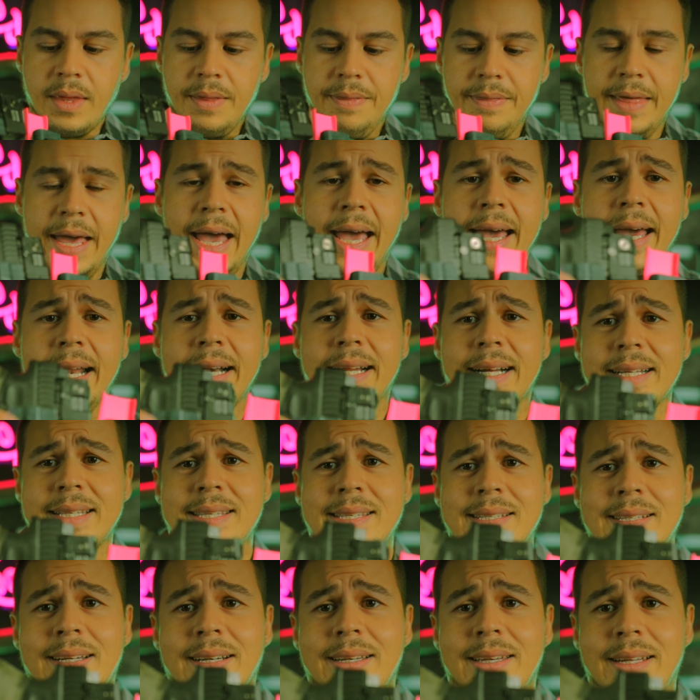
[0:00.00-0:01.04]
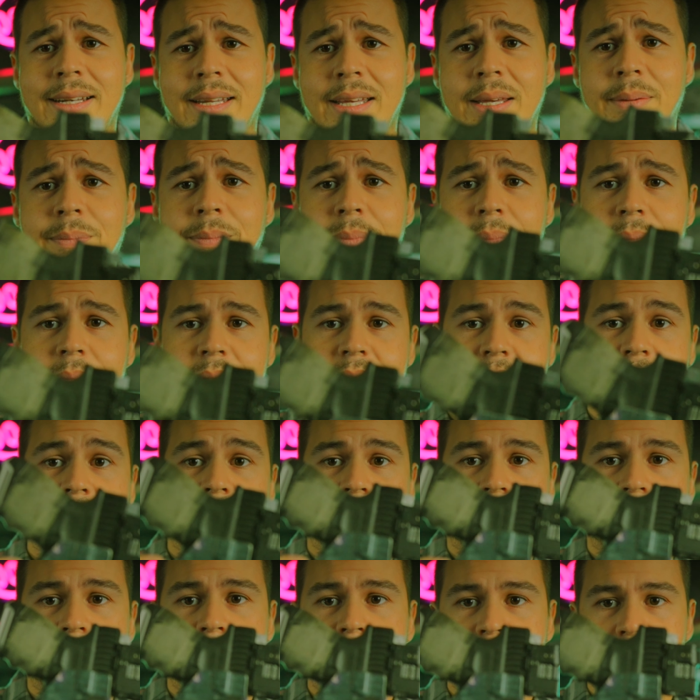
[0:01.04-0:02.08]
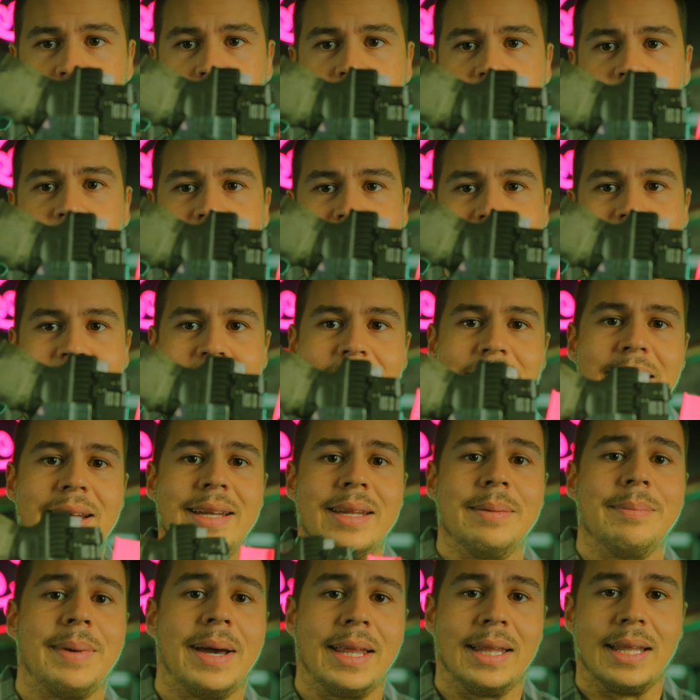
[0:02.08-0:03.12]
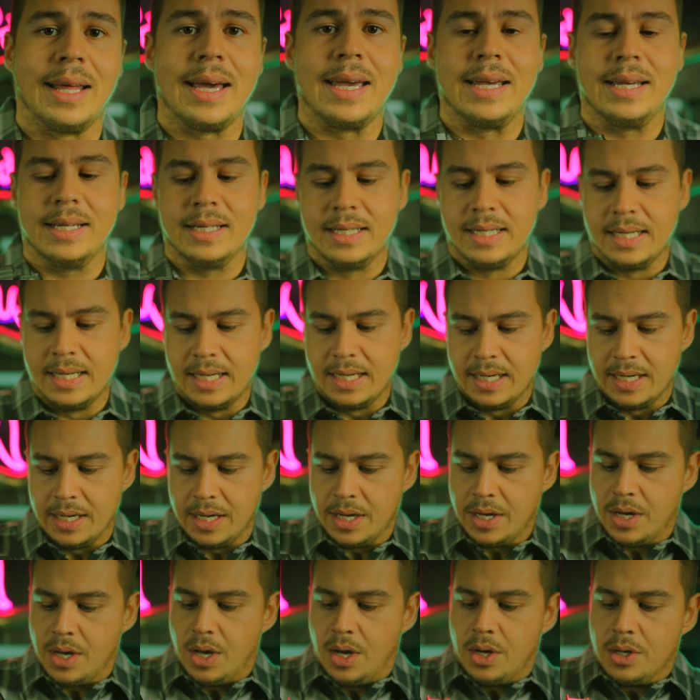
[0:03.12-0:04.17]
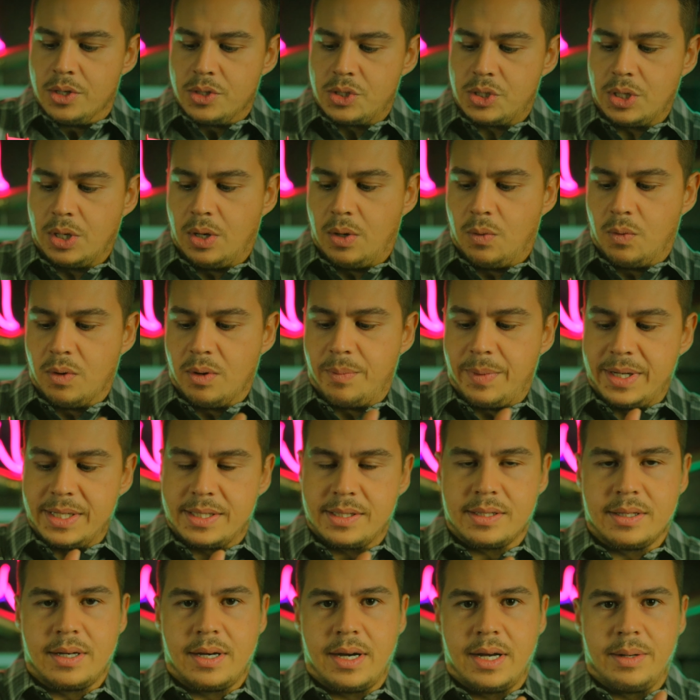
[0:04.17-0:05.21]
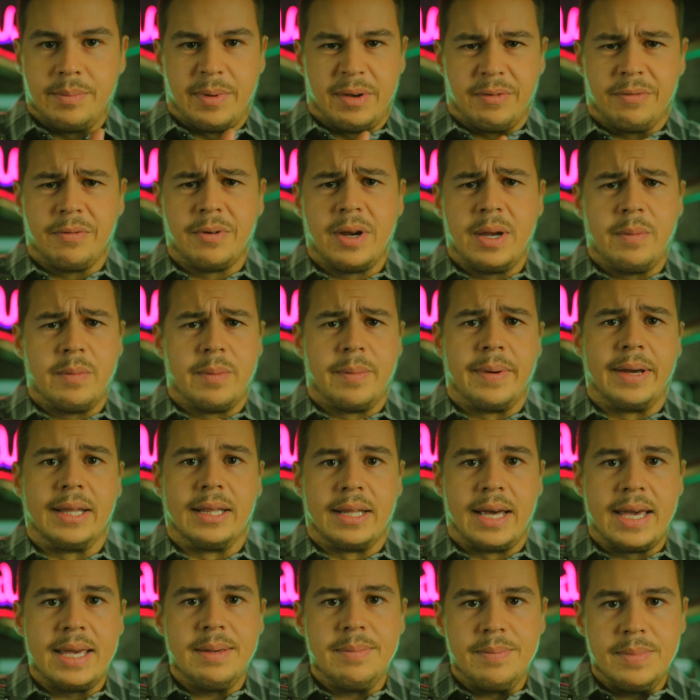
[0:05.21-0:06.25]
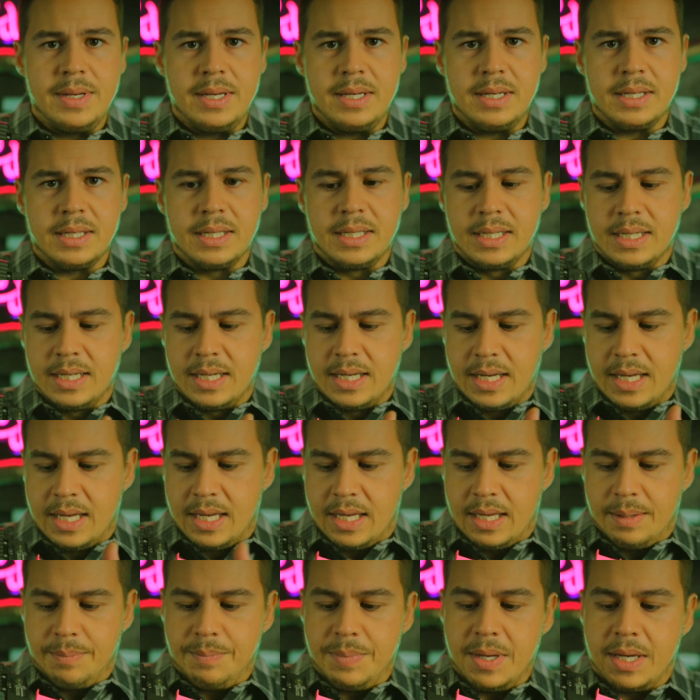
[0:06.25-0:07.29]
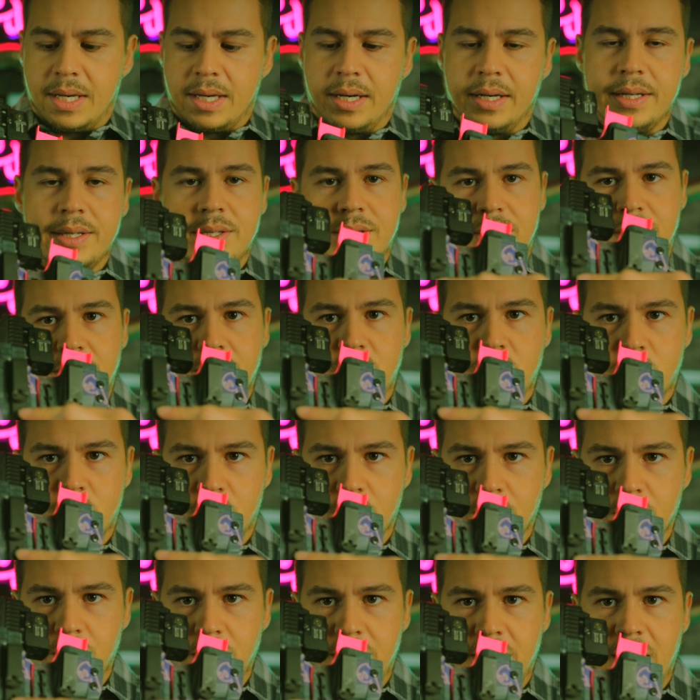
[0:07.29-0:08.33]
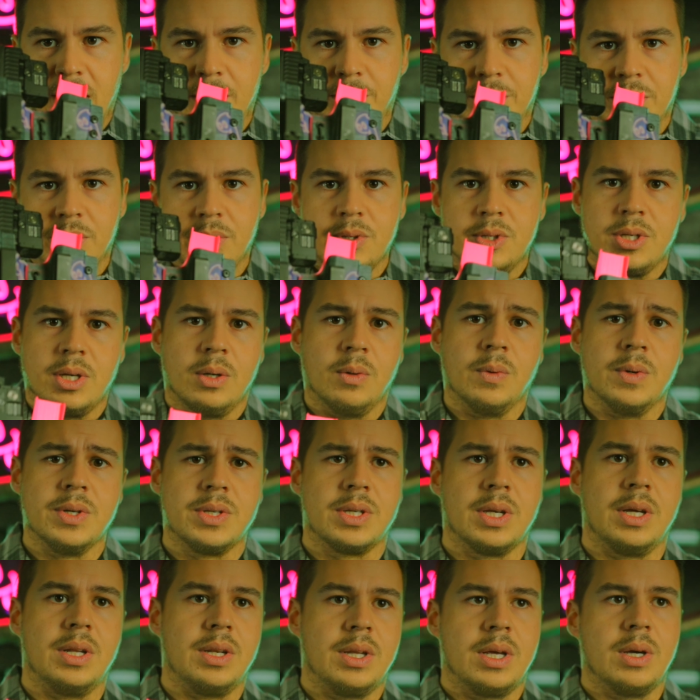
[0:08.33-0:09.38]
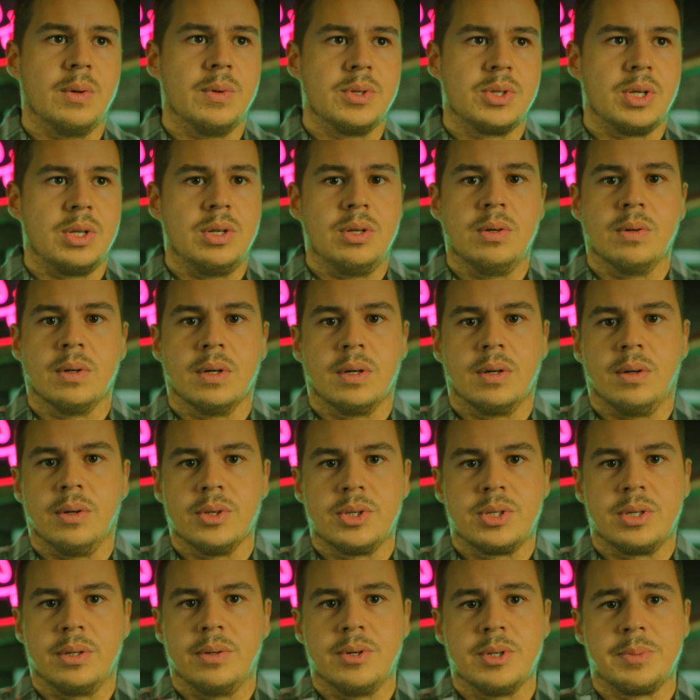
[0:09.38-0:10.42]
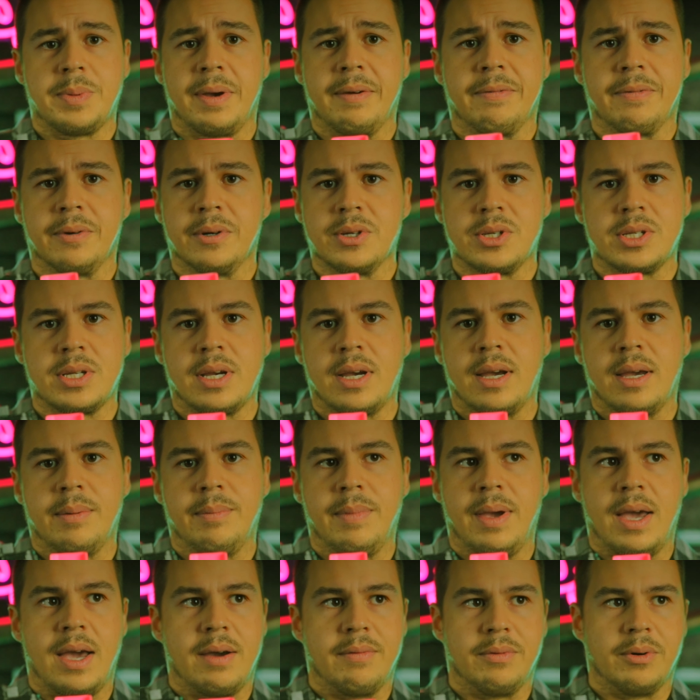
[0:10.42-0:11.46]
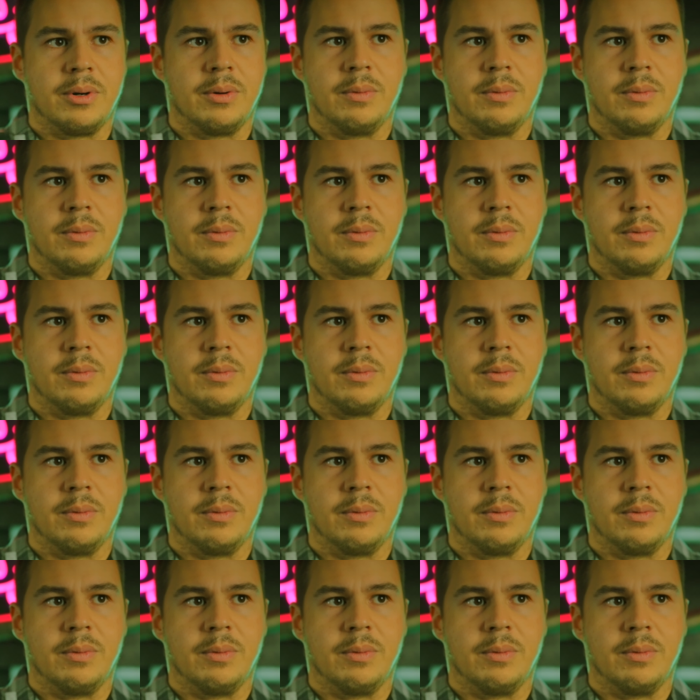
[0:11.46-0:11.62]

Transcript: that had got stuck in between my slide and my light. So where my slide, my frame, and my light meet, because this screw came loose, it was a newer holster. It was my first time ever